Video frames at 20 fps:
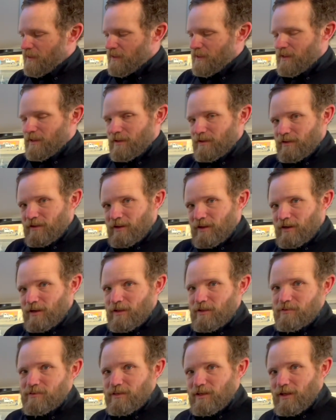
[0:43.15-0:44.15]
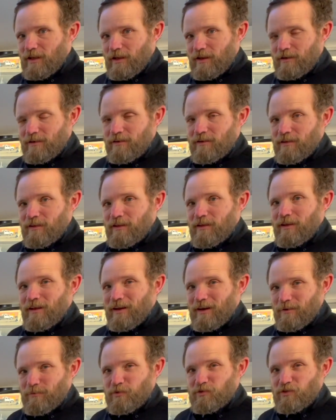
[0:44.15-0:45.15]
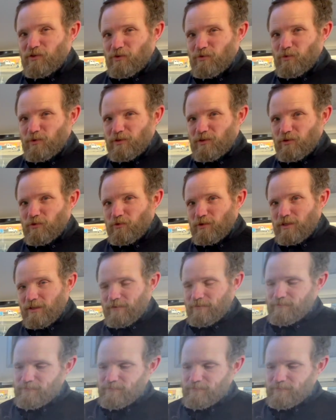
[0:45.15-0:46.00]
and head outside, and I'm going to show you what to do then.